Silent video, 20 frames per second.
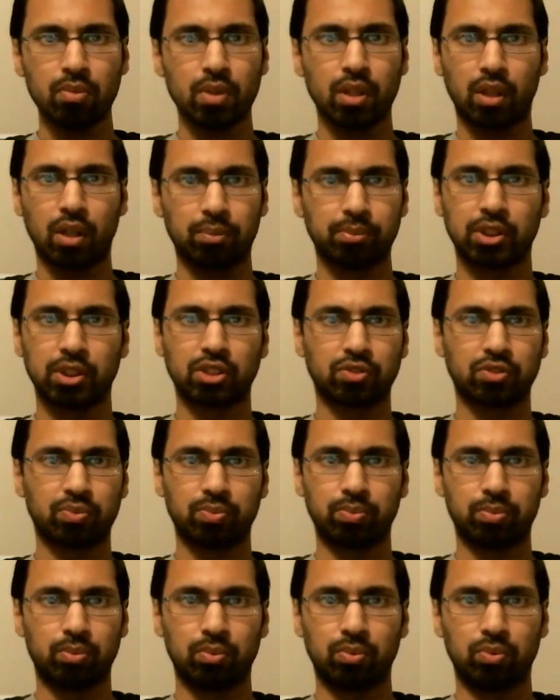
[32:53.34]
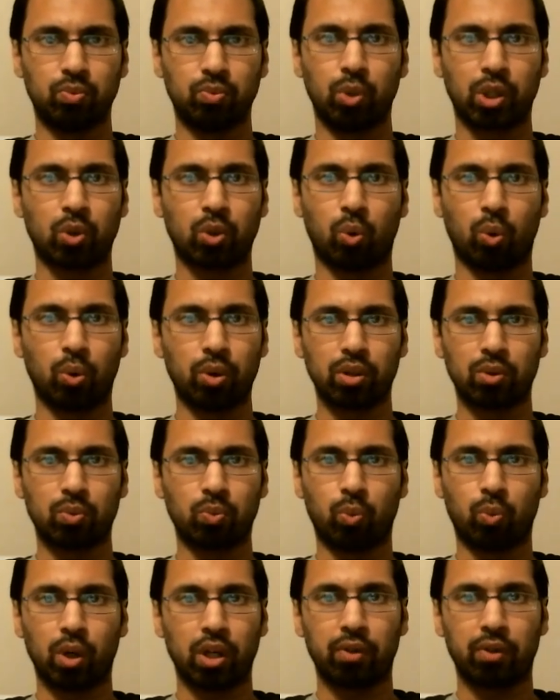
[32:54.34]
just recorded
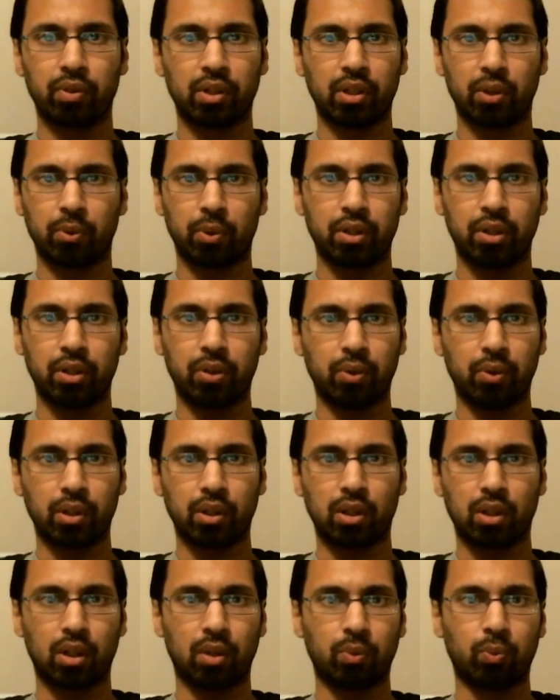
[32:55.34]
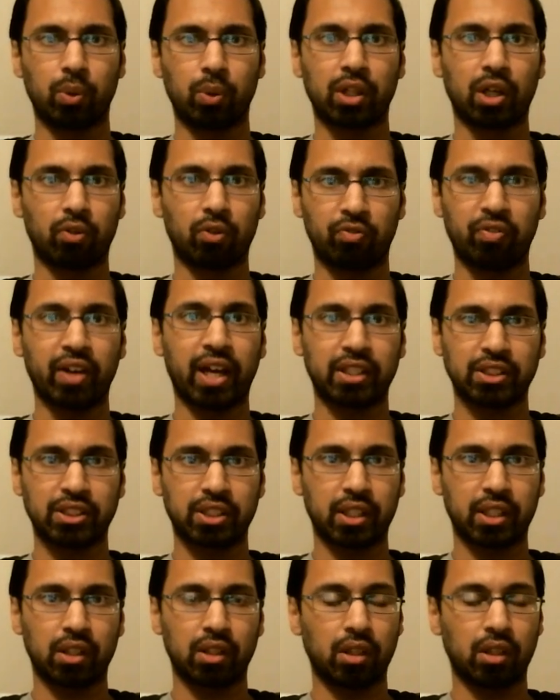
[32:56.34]
whatever they were hearing without fact
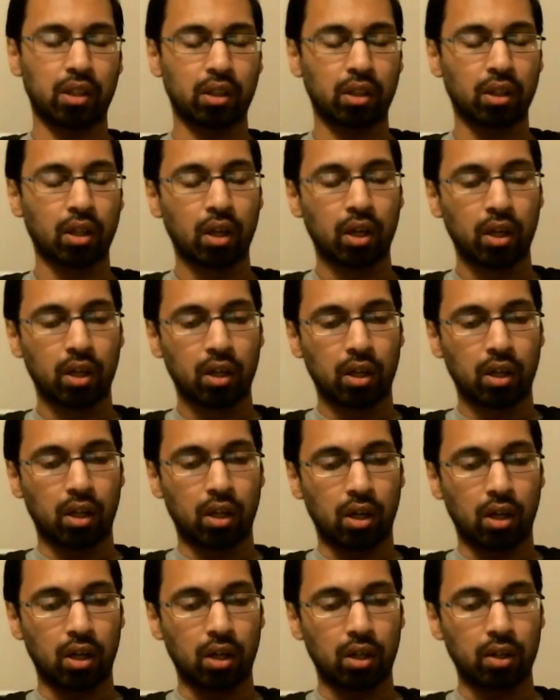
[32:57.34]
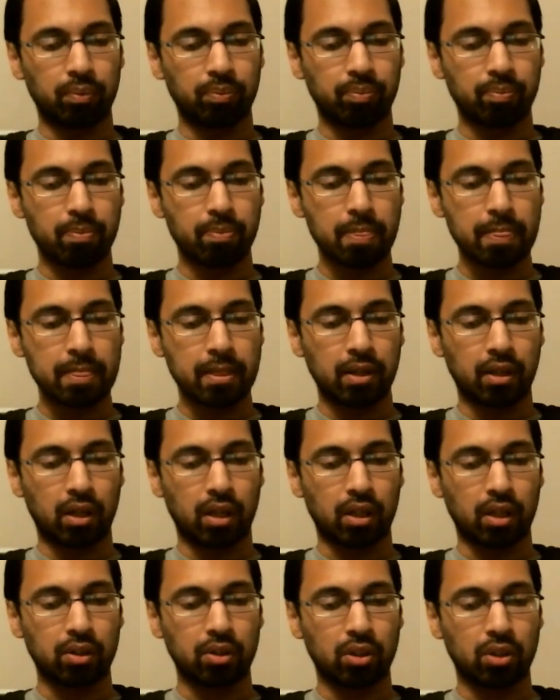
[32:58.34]
checking it.
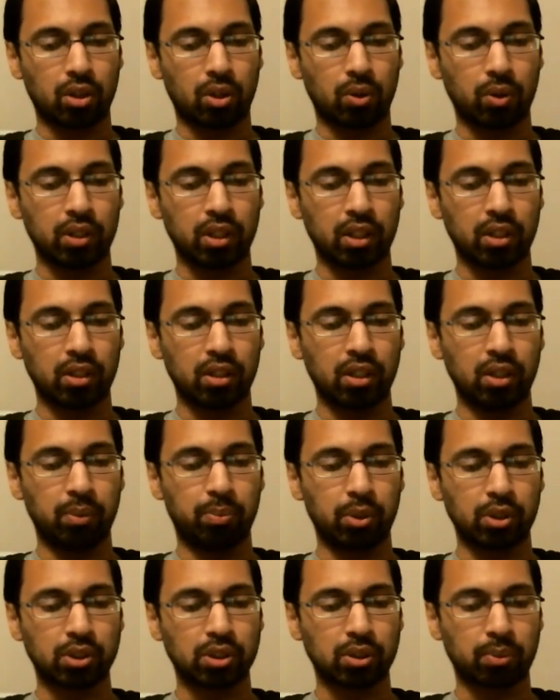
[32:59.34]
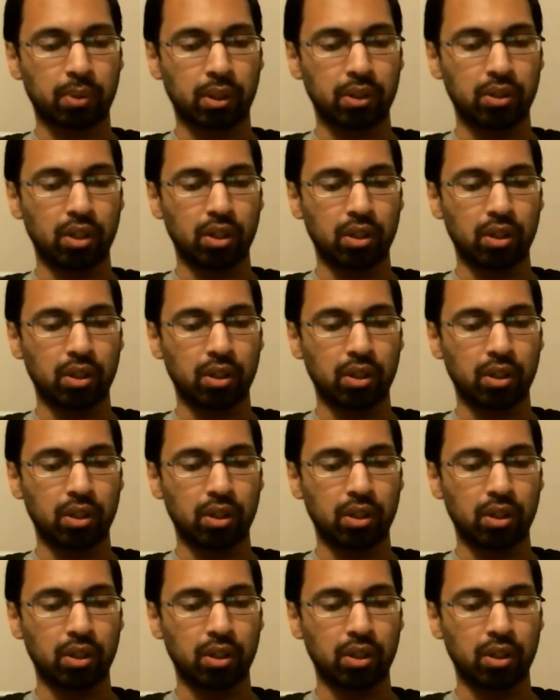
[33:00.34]
And then he brings up Hadith